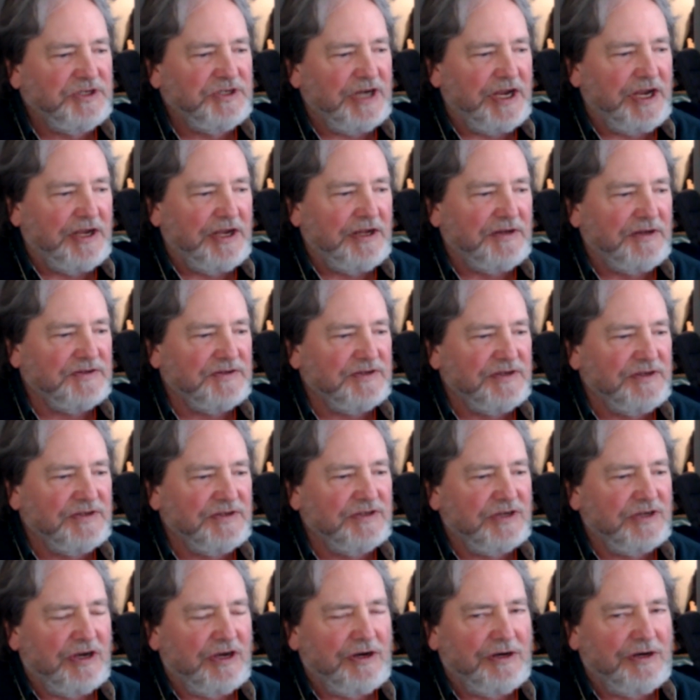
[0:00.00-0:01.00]
chants and
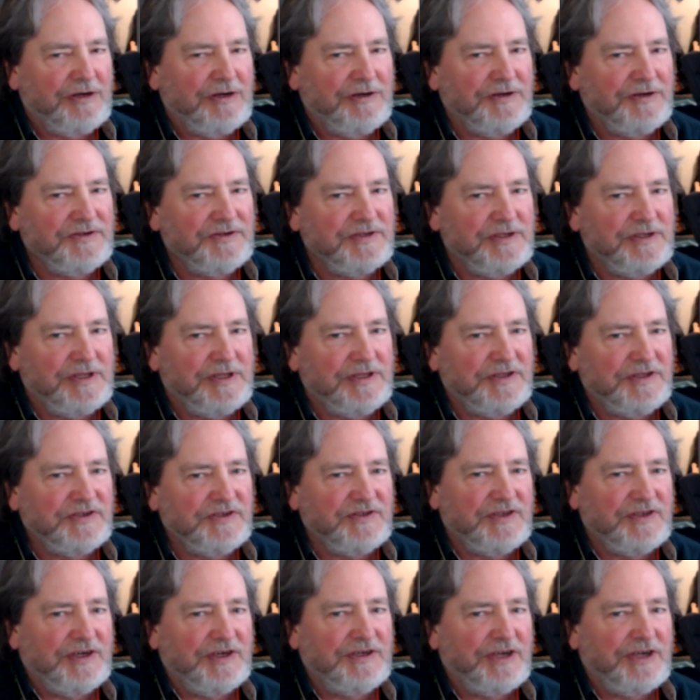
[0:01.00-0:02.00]
songs and then the
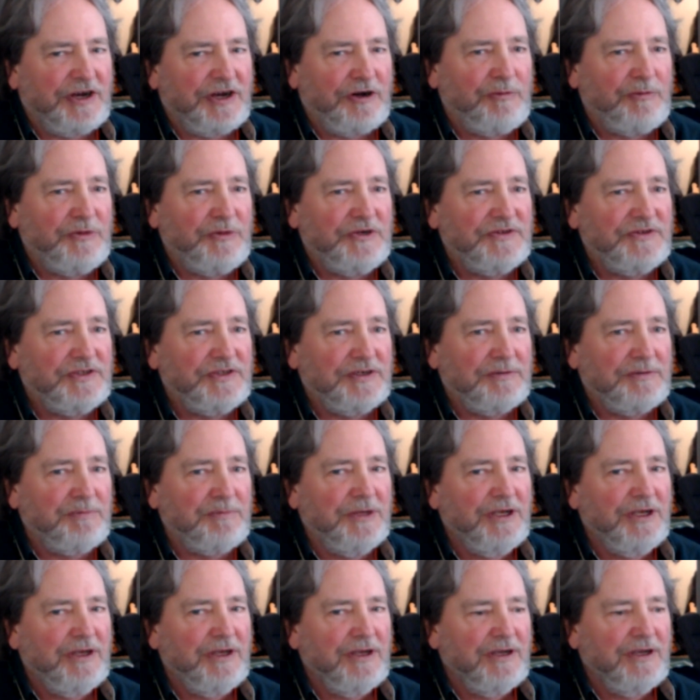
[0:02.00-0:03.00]
sitar music,
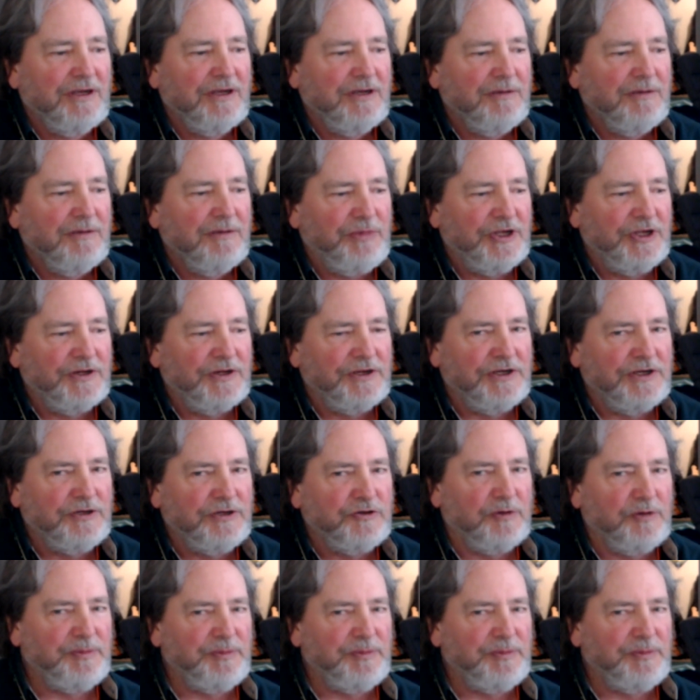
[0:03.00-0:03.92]
build into a